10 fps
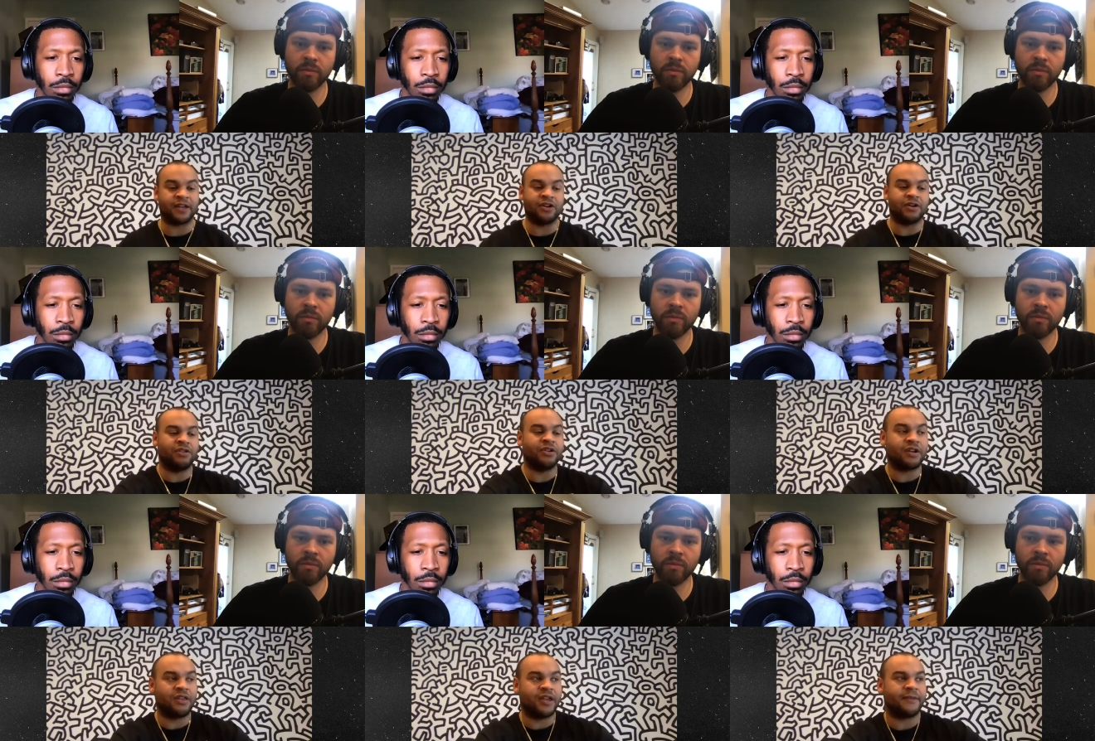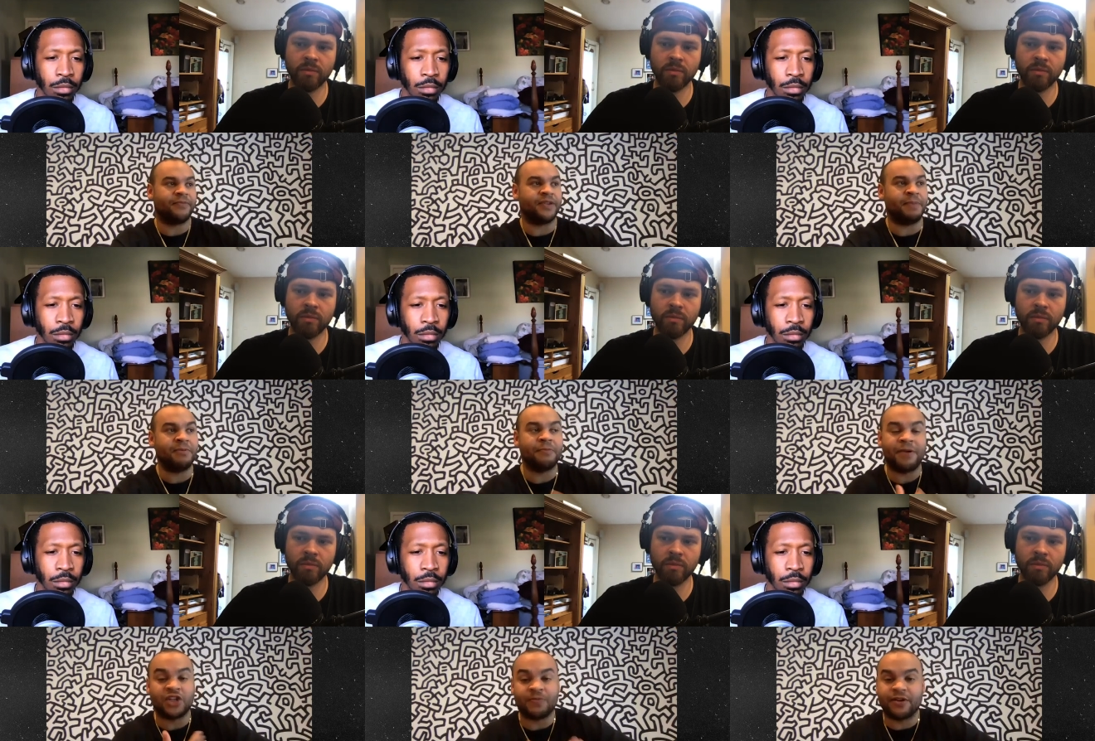Speaker 1: yo, look, like, people
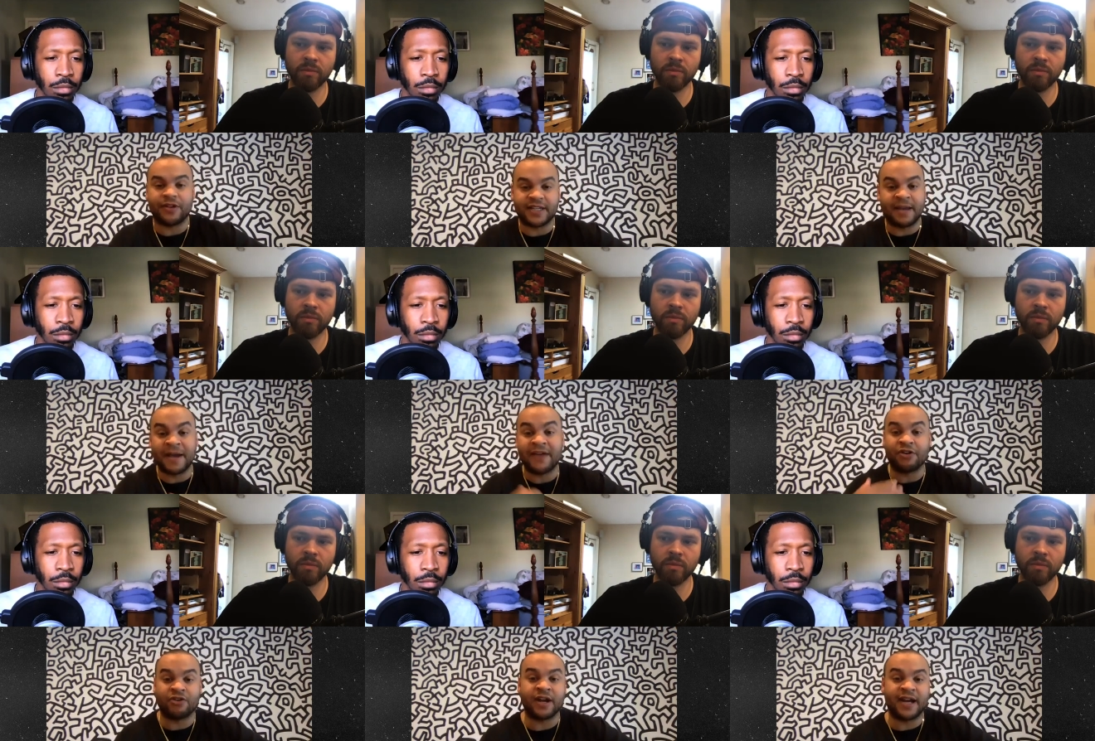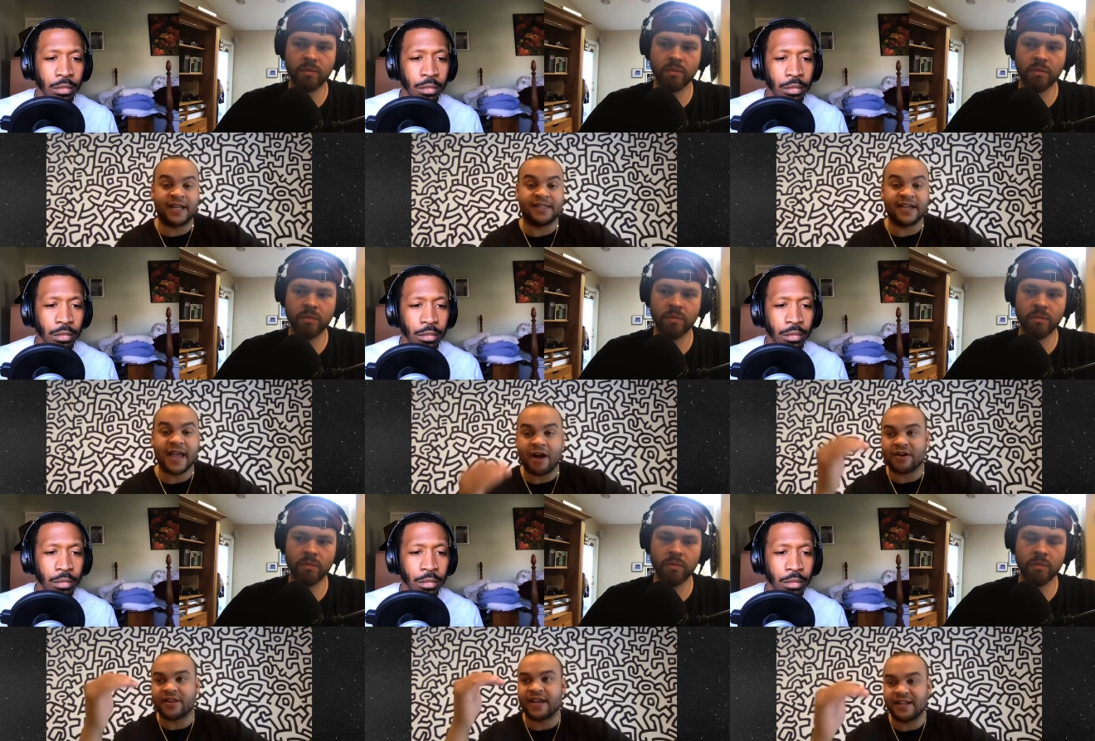pitch me all the time. I have a great idea. How
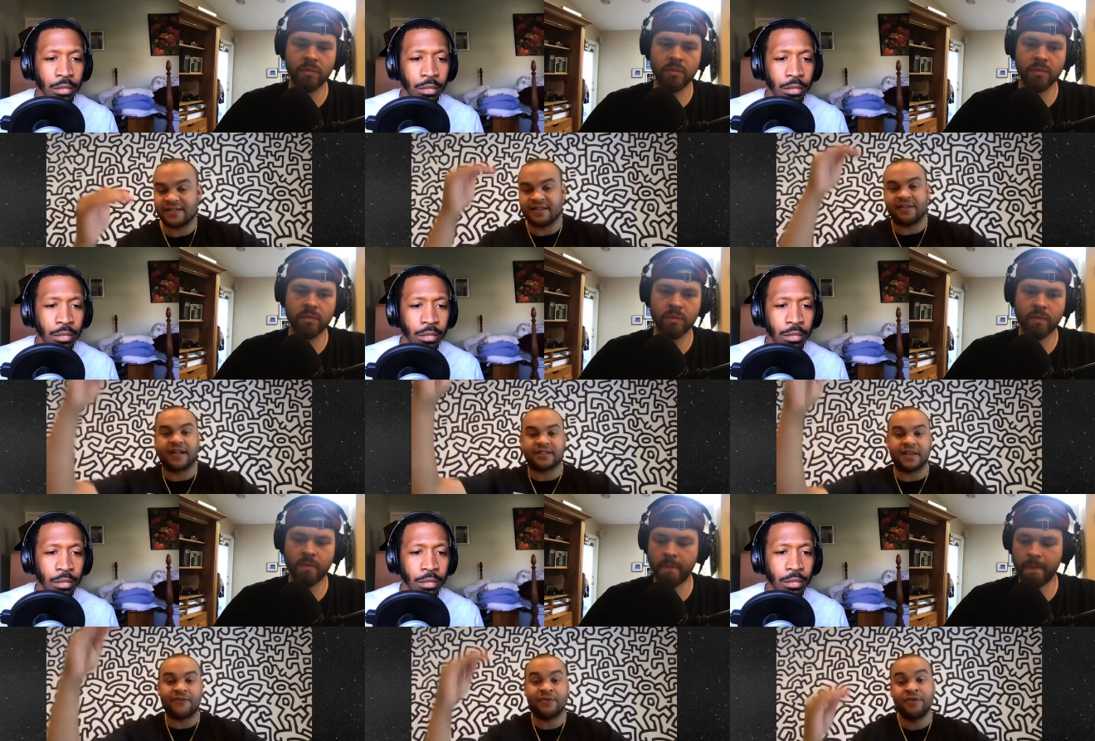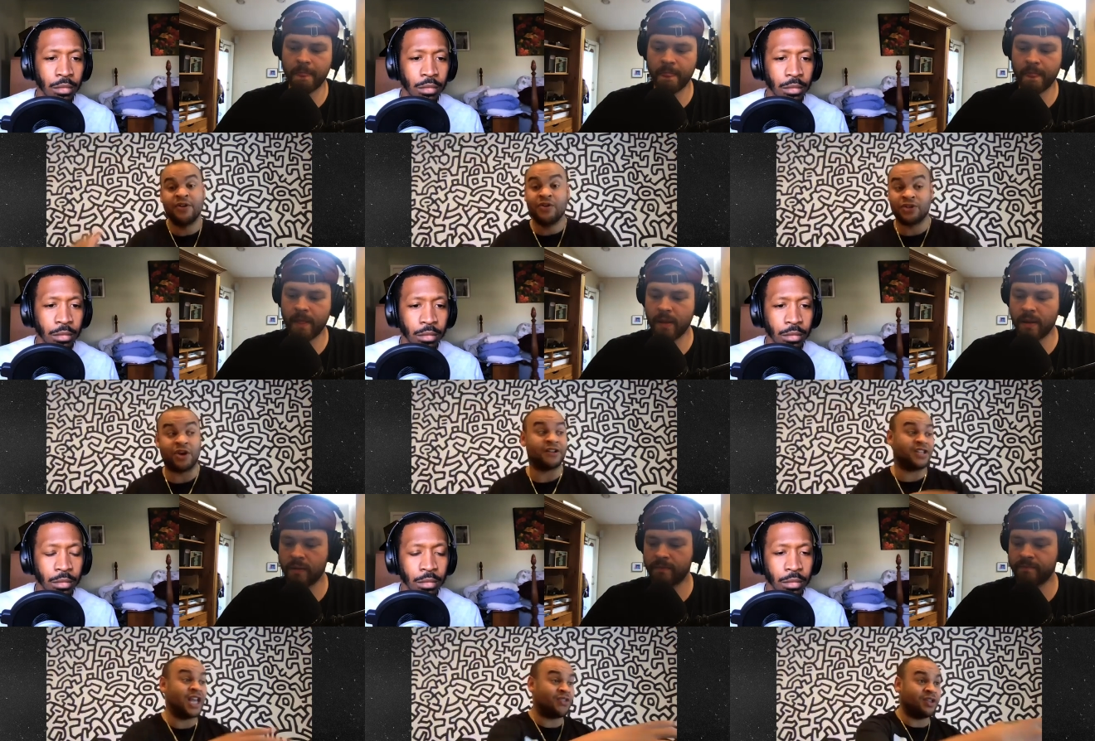can I get to the next level? So I'll
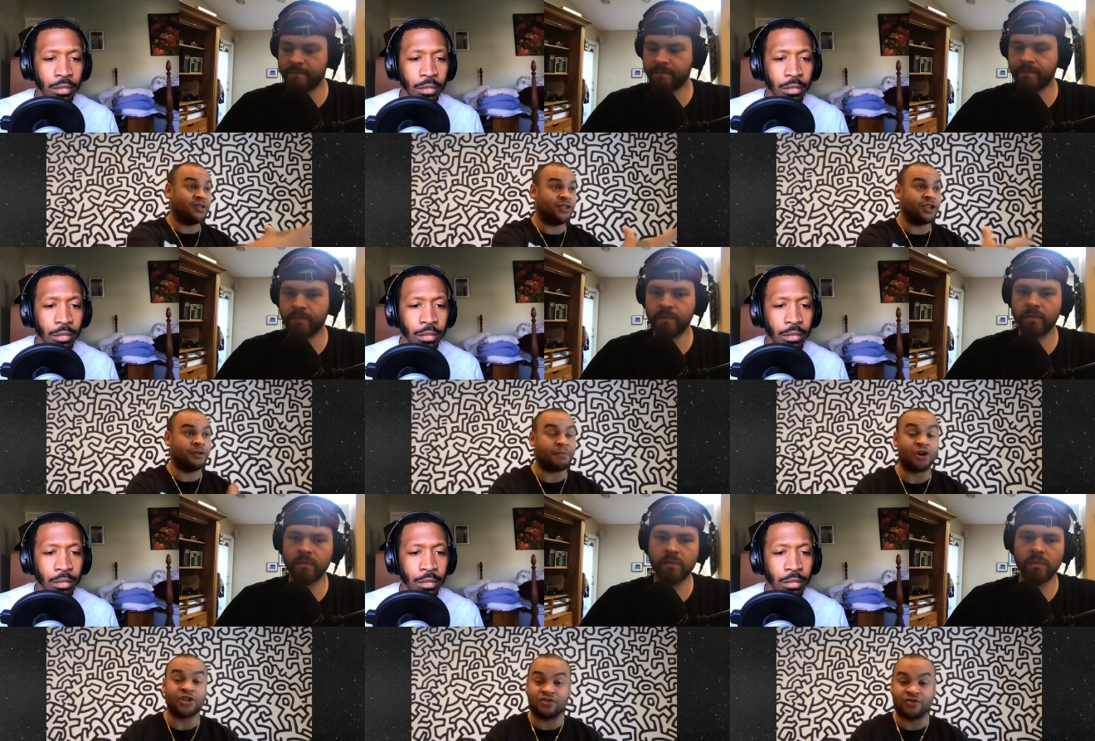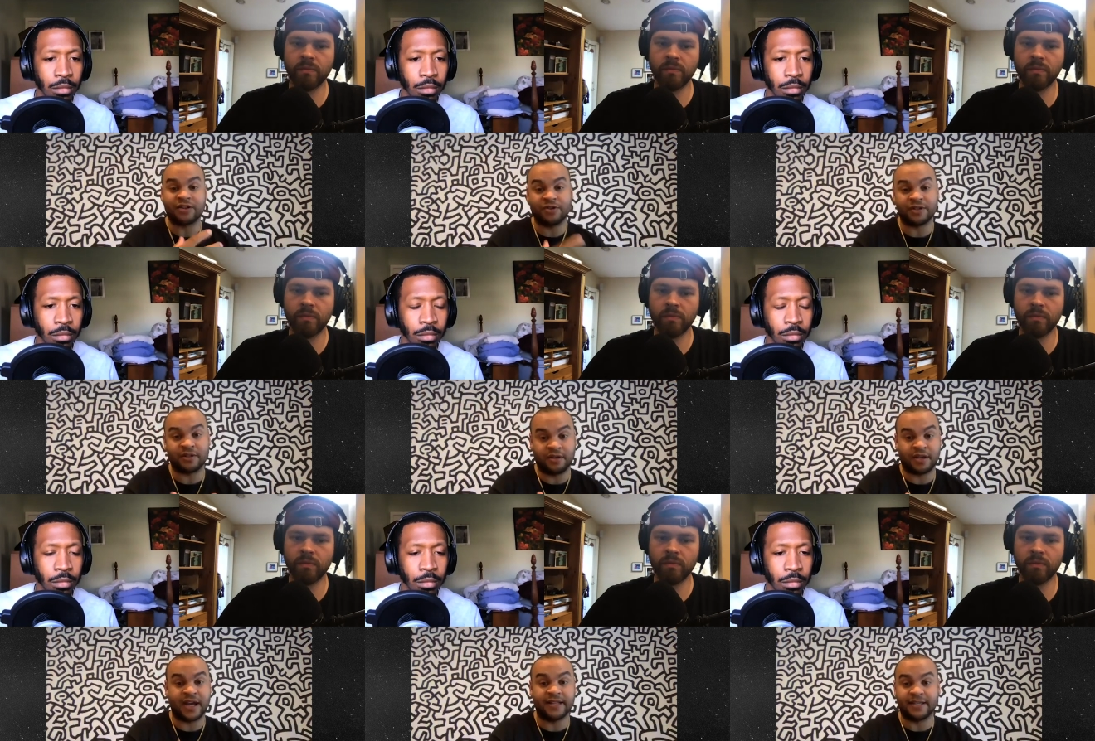take the emerging director's
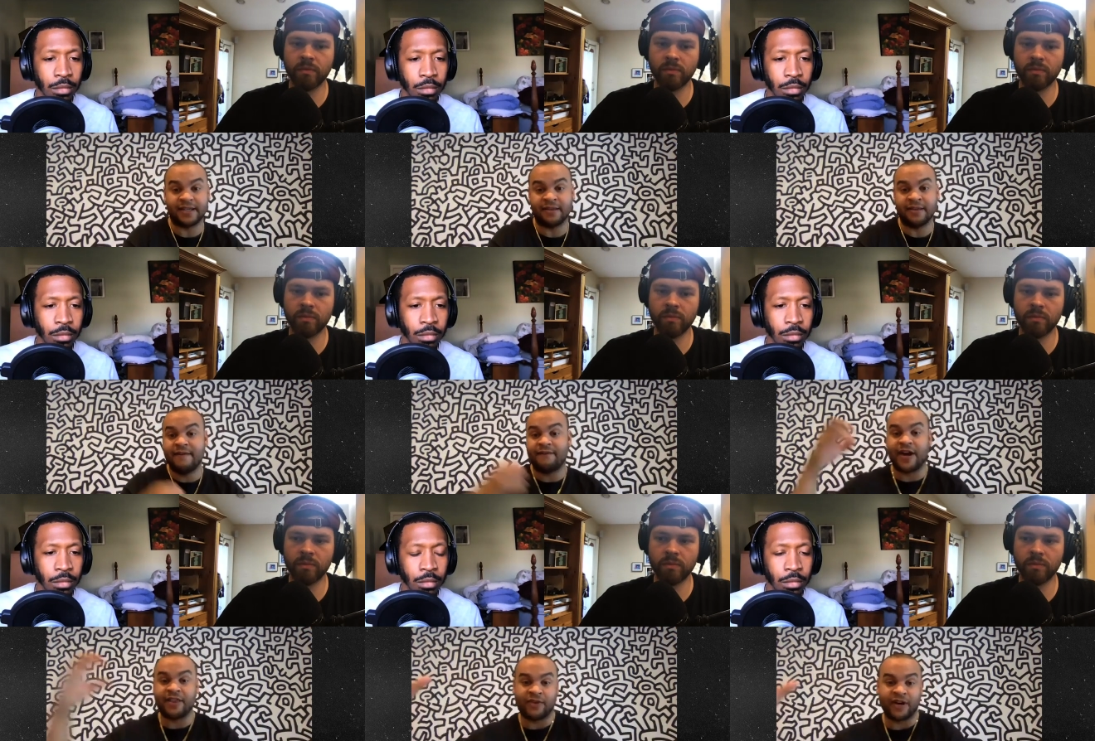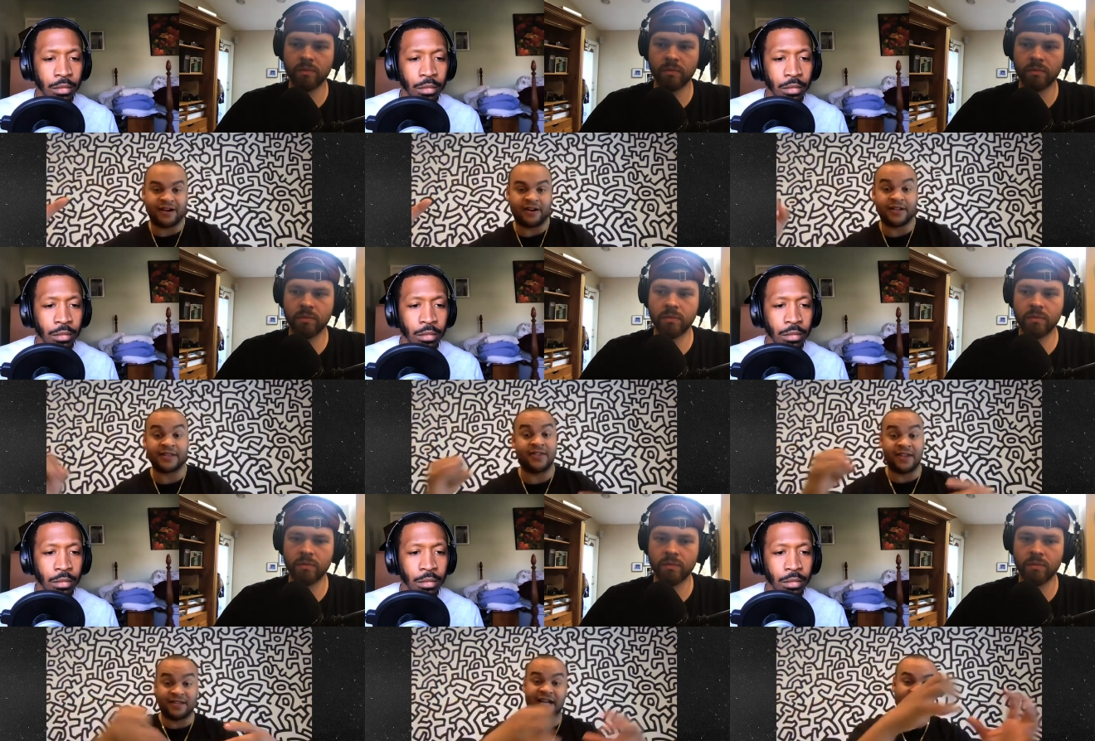content, find the right artist, and then
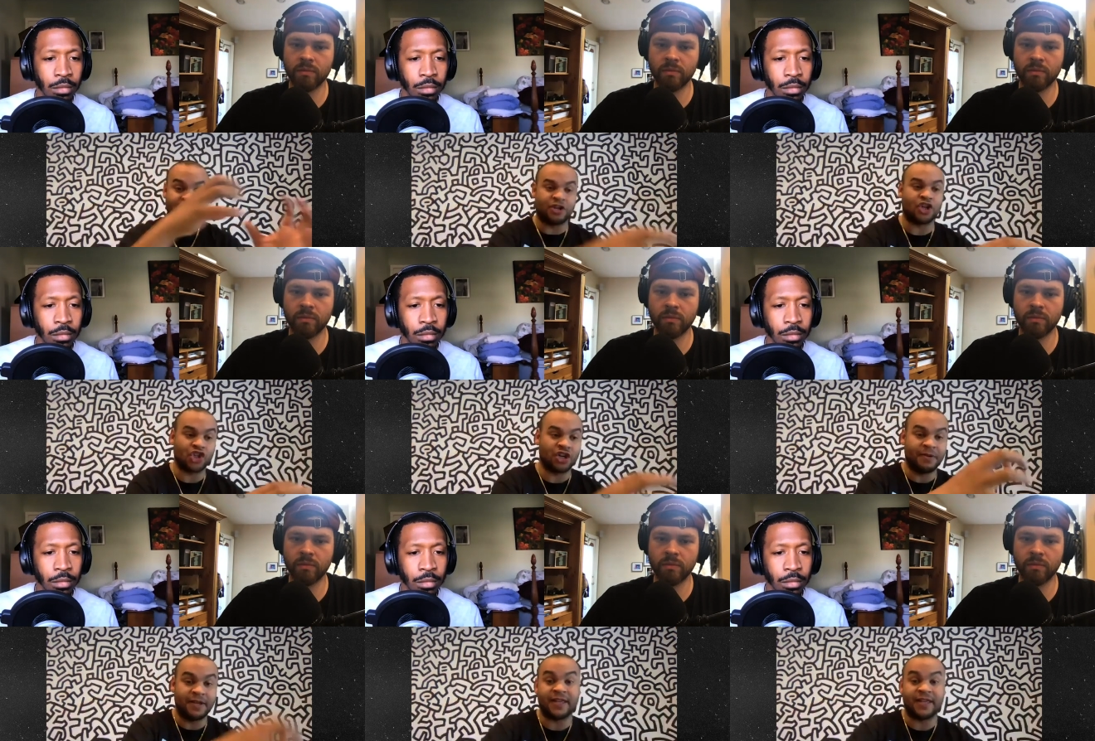attach a production company, and